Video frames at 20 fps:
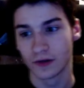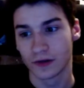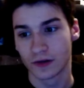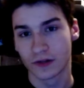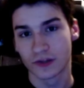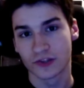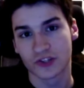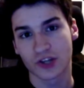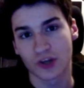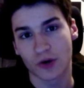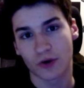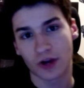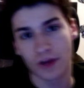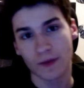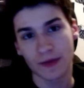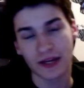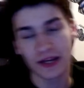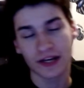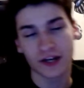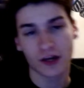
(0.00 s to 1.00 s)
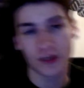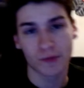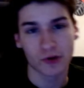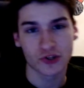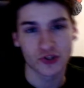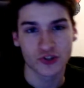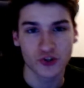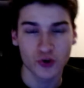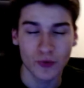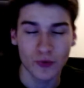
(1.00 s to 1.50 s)
So, coming in at number
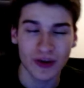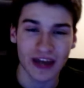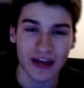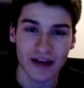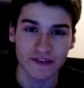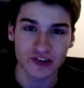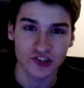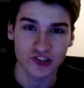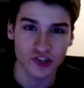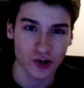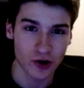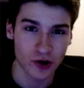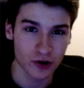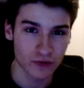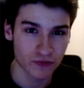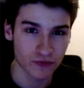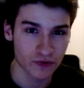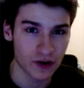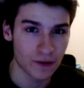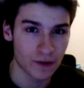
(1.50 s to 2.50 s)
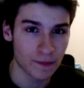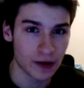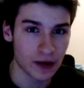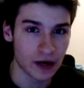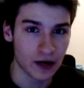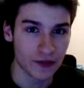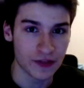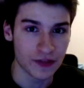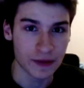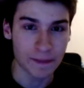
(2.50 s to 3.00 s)
2, we have a song from
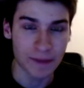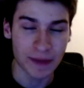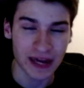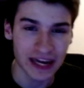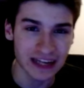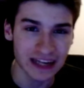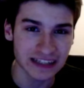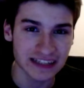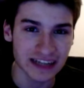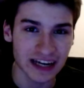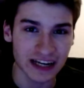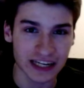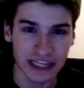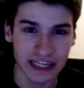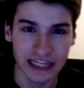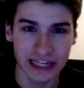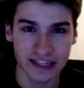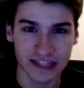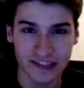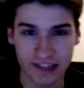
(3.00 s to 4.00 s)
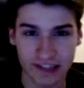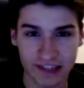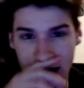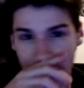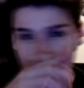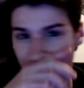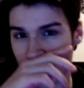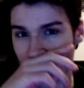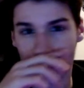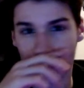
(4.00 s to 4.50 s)
the Pain.exe
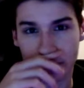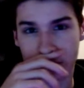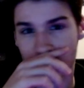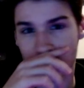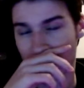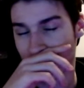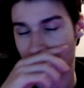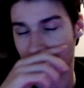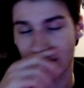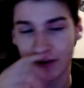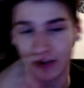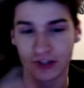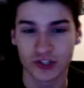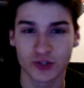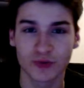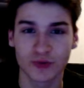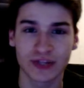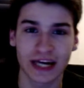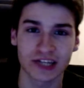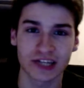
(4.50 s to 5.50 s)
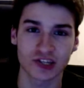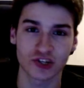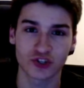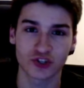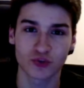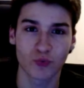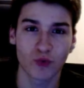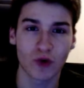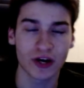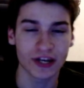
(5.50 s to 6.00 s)
album, which came out in
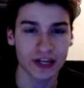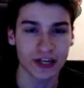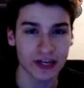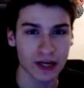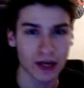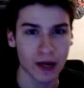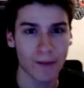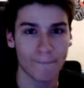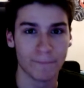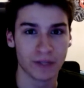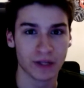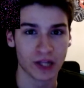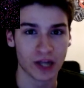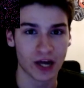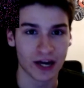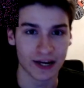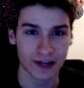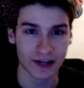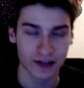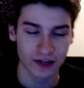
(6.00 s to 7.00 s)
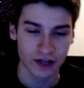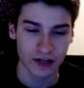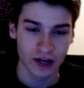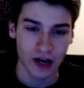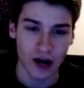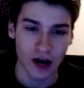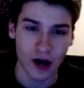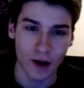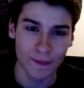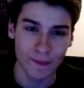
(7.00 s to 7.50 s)
2020, Blood.
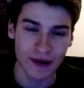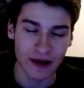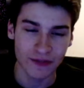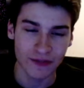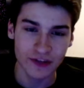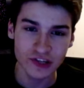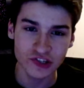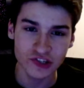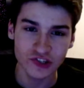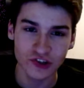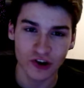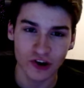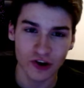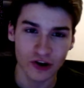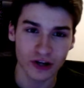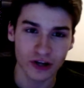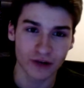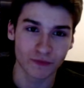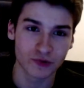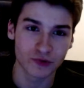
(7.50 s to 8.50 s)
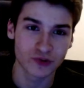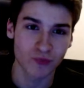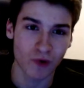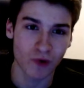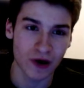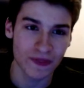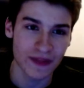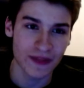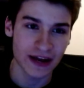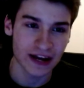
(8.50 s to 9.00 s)
Now, this song was
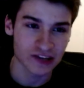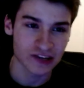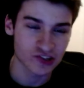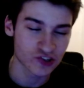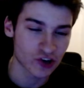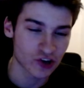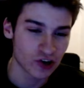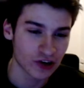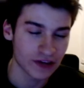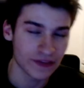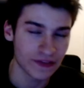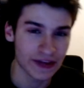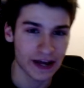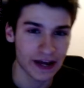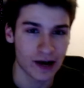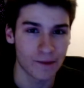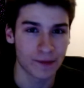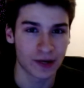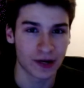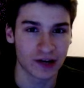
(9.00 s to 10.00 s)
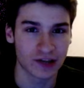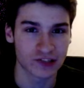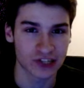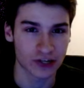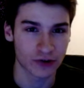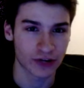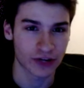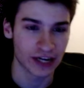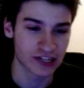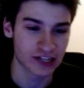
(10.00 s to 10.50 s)
one that I saw in the album, and
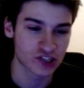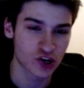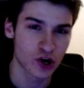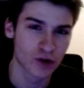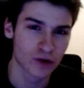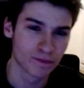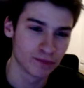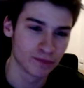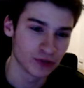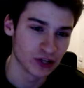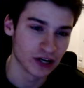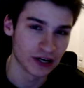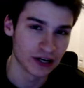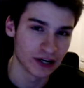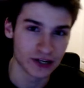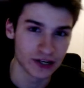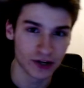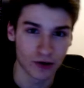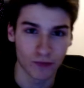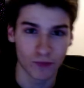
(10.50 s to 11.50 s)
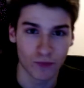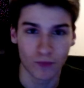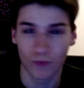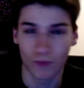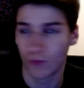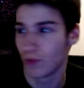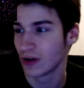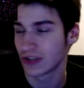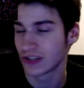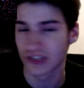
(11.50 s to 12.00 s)
like, okay, it's called Blood. You know,
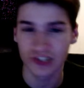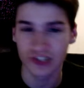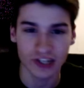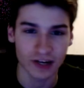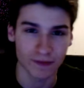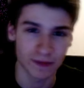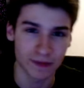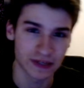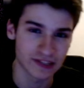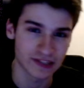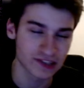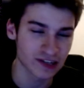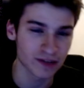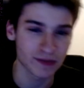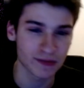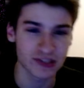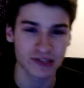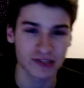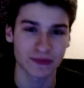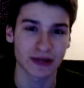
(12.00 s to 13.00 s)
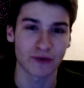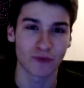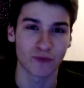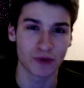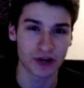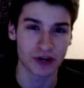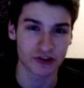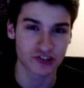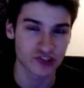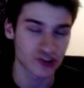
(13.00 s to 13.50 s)
what is this going to be? Is this going to be some, like,
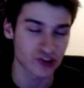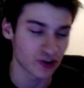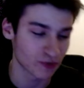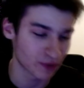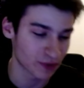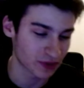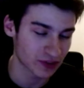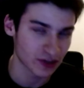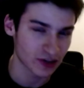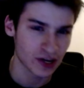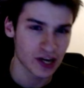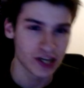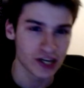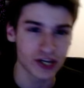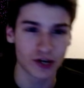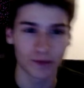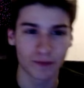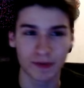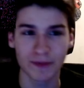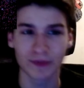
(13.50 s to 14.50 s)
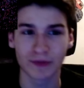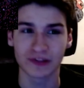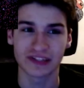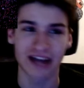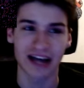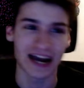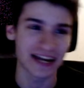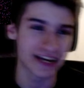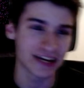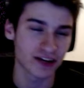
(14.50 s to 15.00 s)
weird song with, you know, people
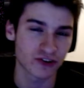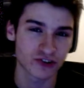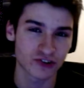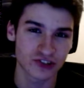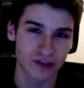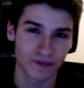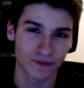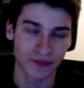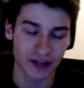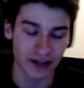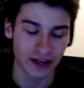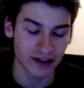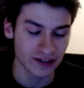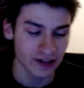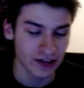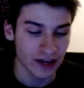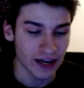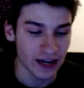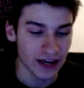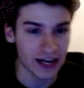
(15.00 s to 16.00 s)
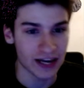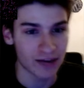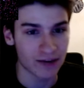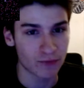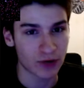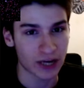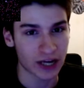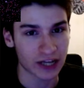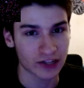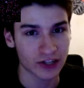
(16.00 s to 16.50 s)
dying in it or something?
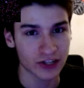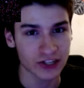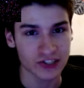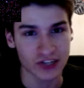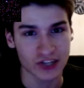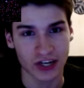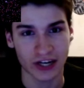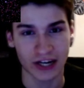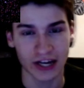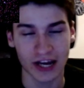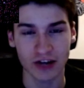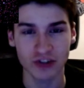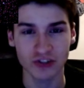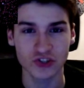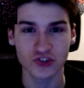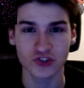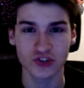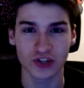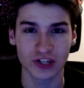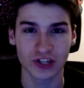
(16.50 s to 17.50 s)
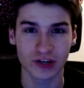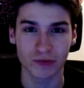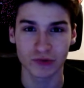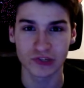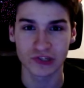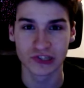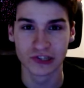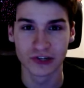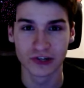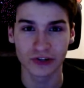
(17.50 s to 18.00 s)
And when I clicked on it, I also saw that it
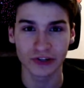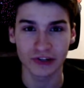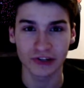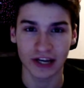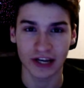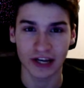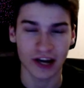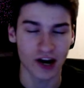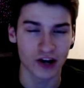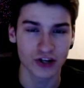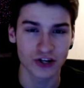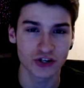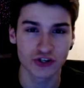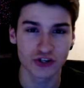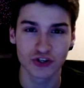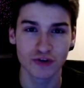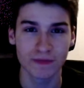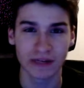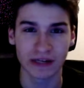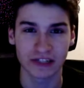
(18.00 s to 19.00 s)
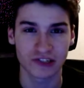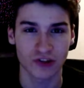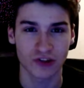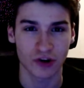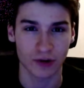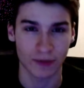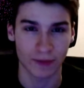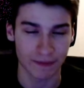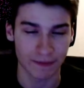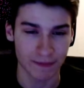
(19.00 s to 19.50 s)
was literally, like, under 2 minutes
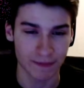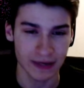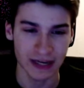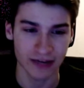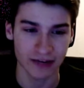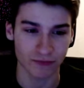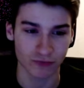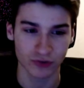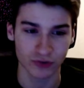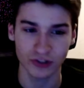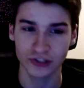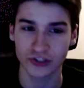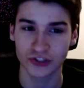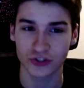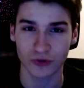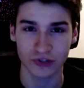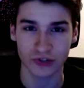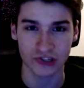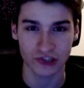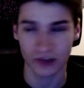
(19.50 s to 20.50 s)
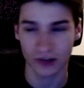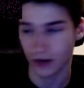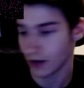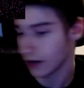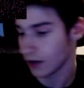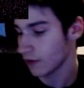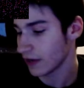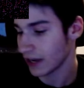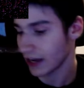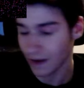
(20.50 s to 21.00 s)
long. I'm like, man, really short
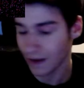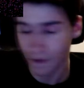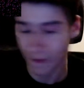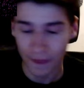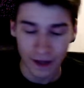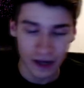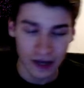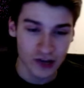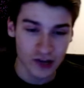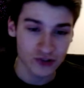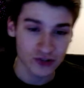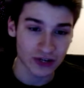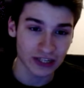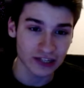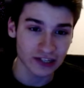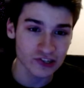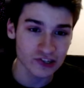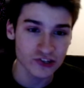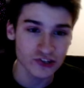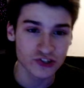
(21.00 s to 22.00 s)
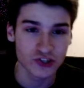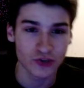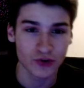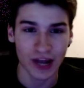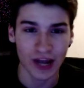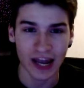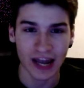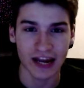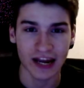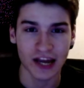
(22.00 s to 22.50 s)
song? Okay. So I listened to
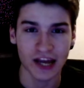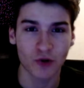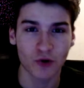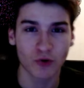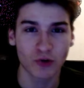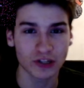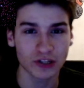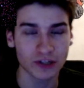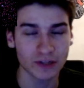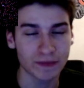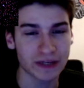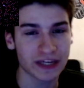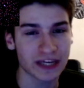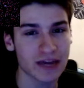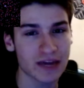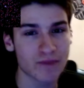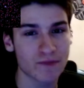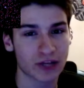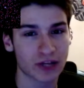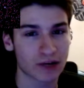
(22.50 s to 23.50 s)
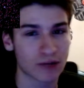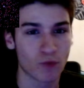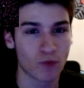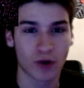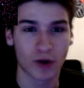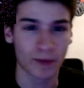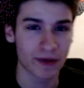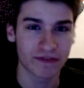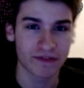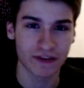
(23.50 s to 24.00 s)
it, and it quickly became, like,
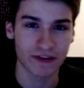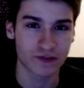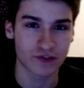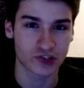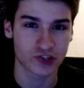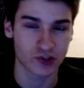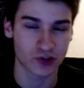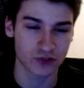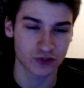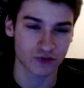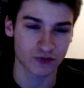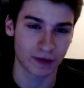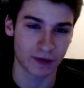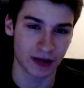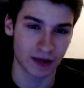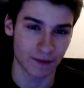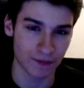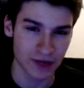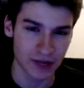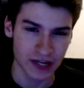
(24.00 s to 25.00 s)
one of my favorite songs from him.